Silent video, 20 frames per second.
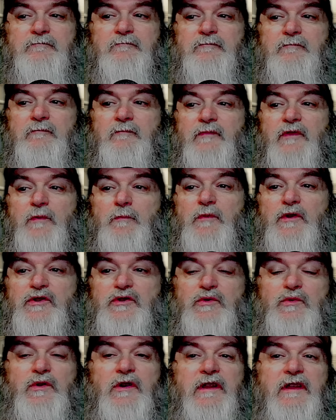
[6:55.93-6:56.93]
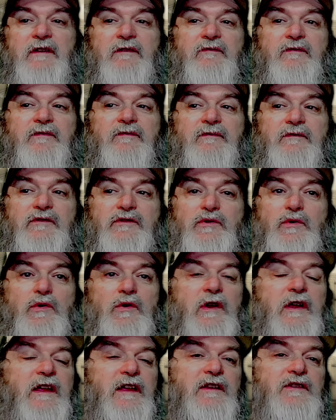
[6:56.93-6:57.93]
The majority of
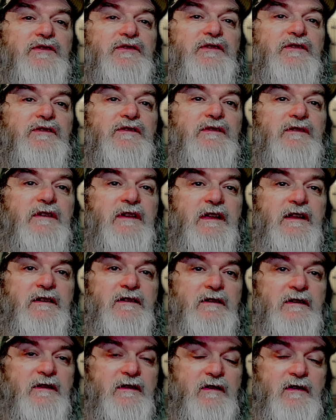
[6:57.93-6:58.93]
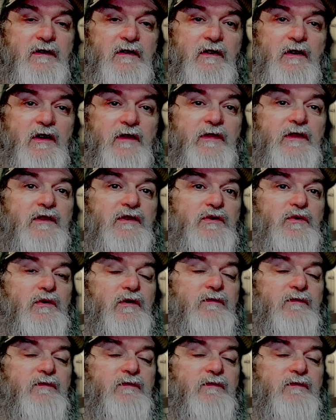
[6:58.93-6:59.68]
door hinges and on the door